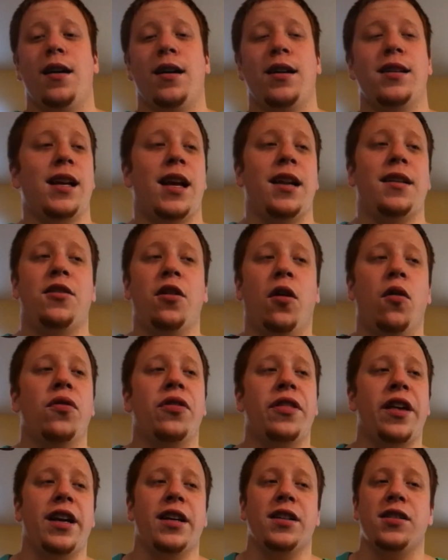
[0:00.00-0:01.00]
because I
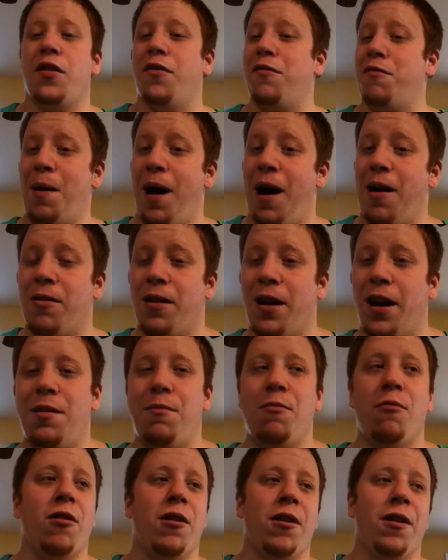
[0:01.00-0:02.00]
don't think it's overpowered
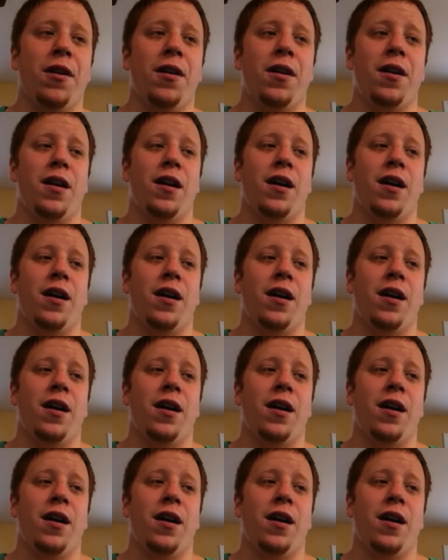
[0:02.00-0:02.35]
anymore.